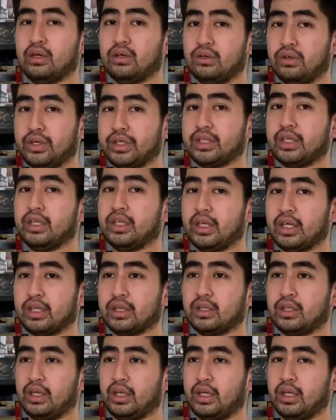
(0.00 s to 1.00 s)
written
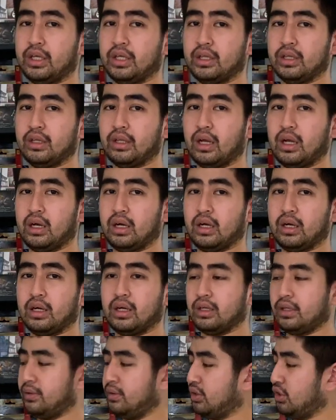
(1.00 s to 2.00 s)
it in
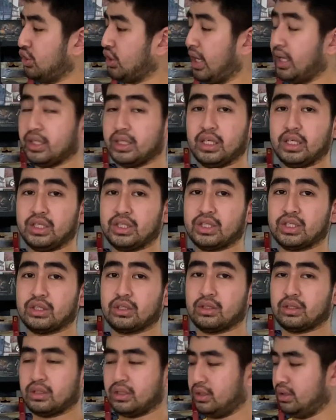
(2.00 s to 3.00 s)

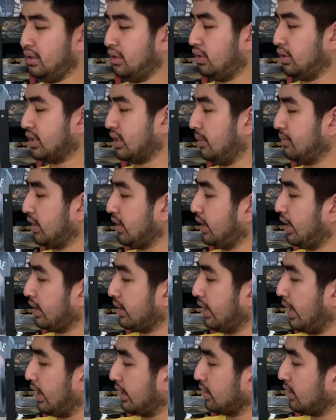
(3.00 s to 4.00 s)
Chinese or something like
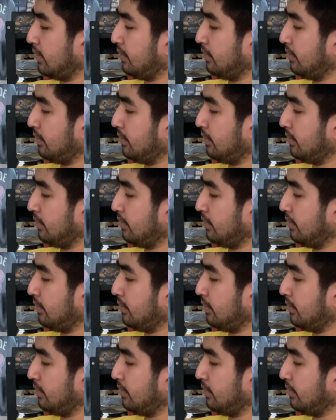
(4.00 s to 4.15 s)
that.